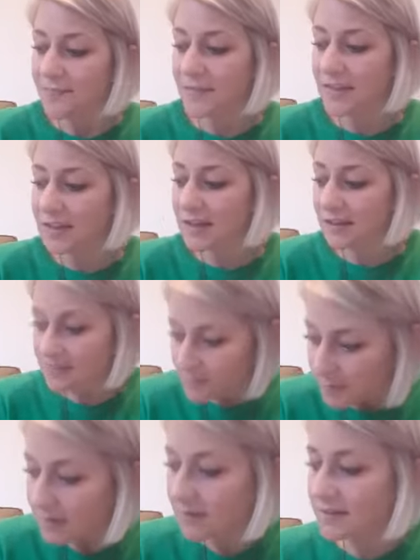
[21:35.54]
the
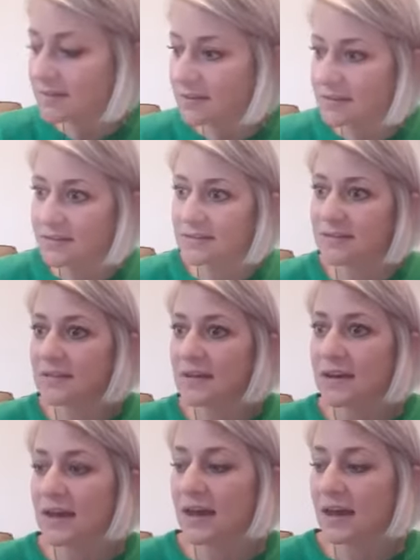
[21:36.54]
experiences
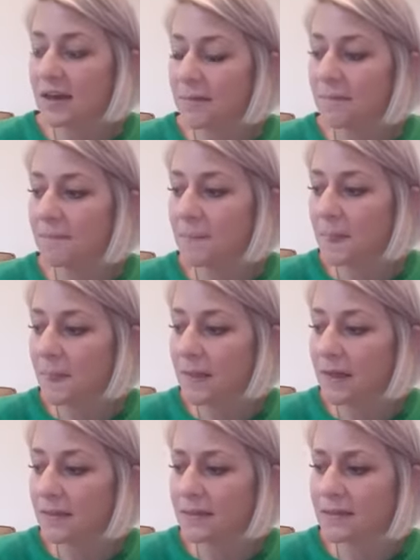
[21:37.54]
and
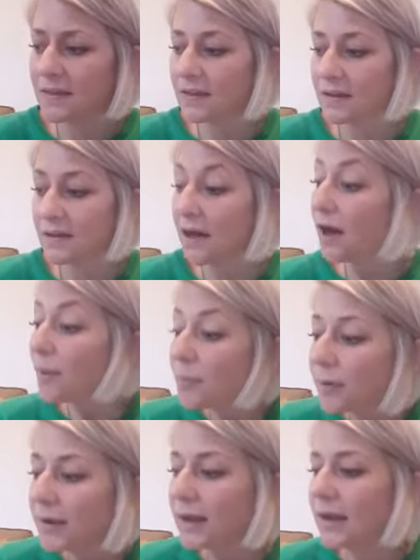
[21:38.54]
the
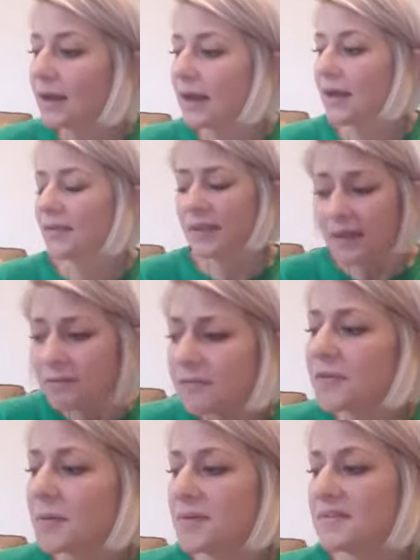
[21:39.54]
upbringing and the
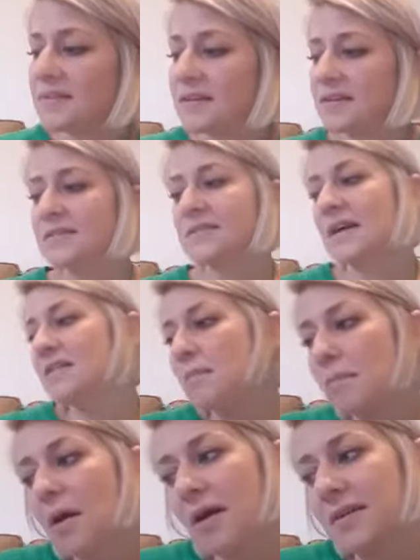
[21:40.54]
influences and the
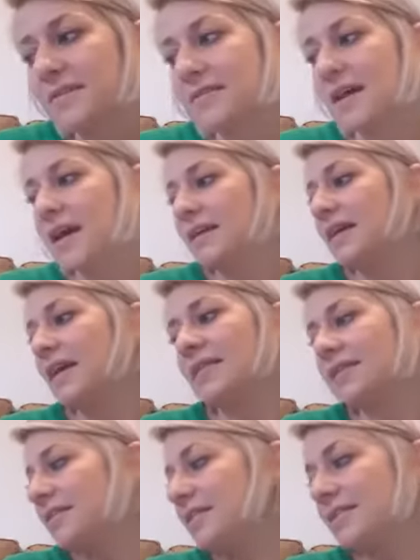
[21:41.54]
mindset
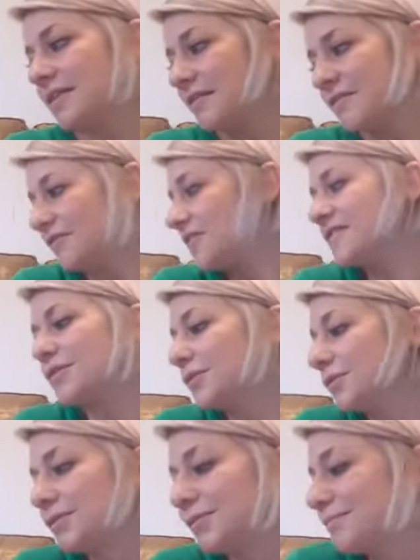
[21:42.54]
and the
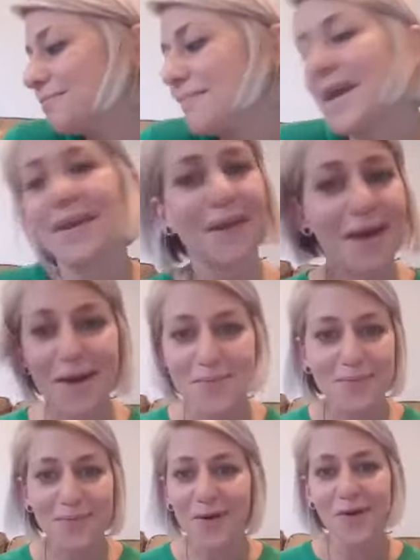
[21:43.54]
physical
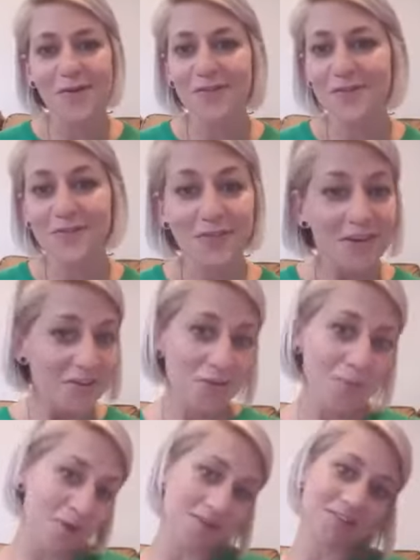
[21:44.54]
makeup of the
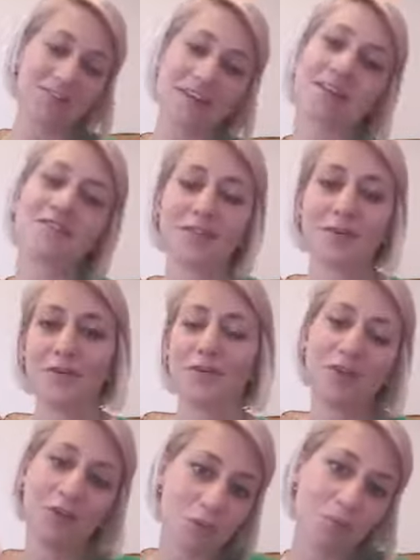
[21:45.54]
person next to you,
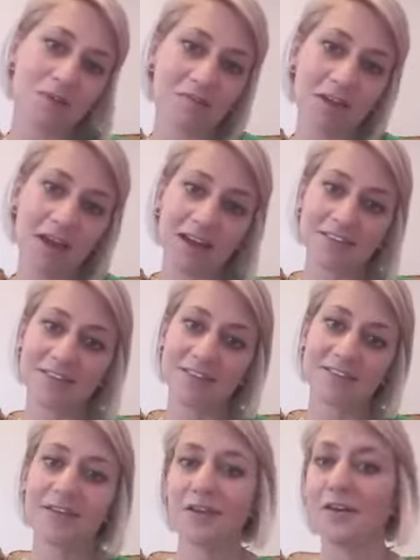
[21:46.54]
you would be
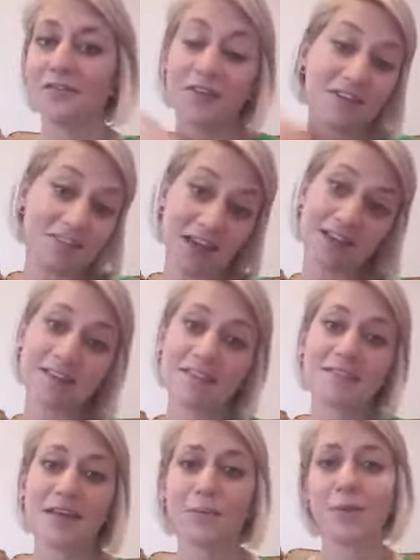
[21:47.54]
reacting to life in exactly the
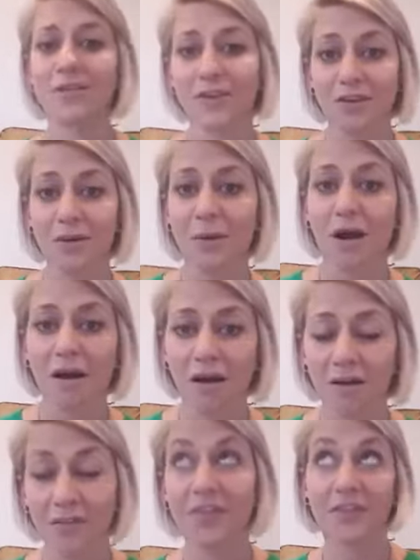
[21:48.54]
same way that you are,
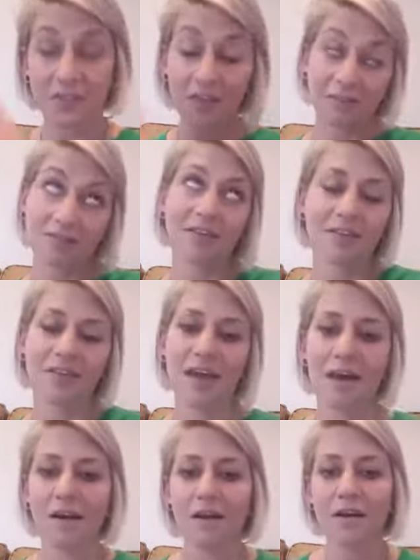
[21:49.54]
that
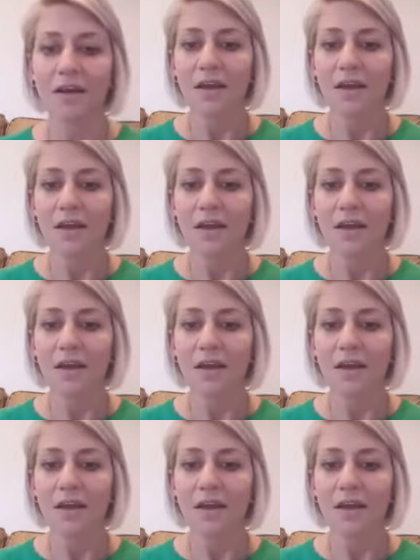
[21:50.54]
they are.